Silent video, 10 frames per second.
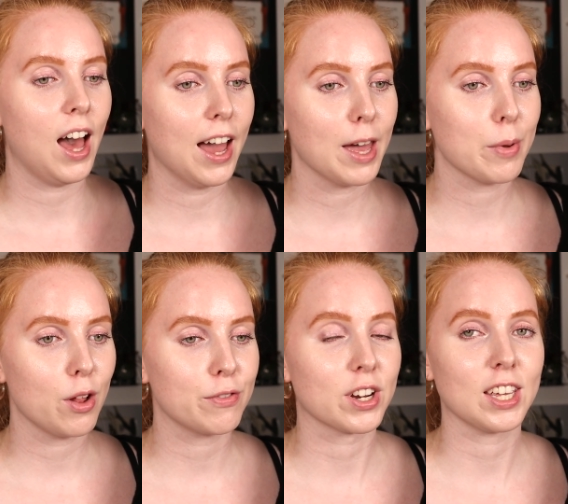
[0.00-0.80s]
I am
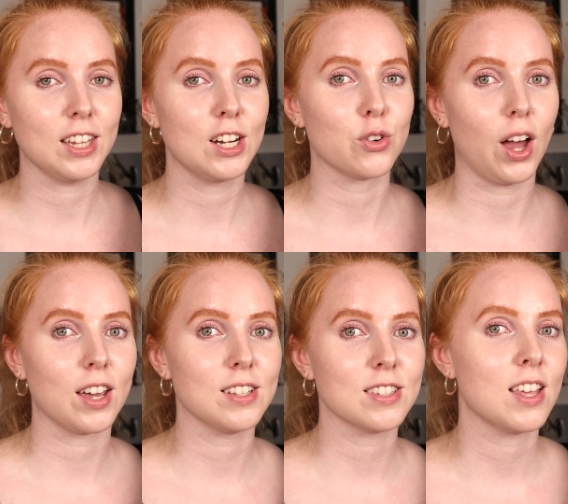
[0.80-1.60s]
all for killing
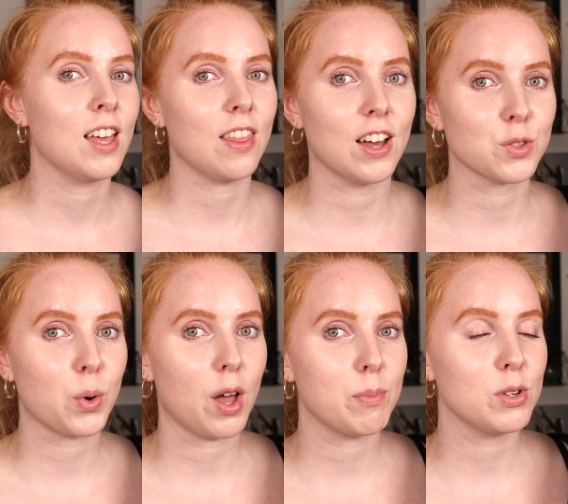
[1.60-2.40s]
dragons. That's
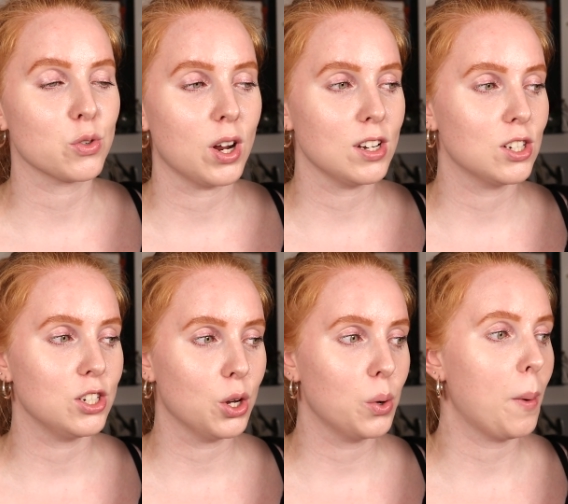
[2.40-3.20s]
what I've been trained to
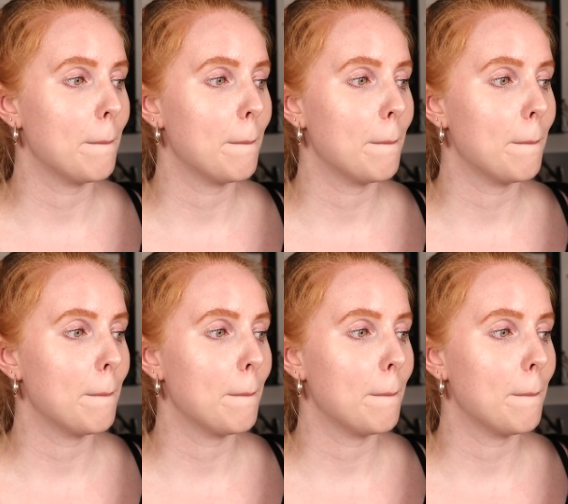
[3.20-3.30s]
do.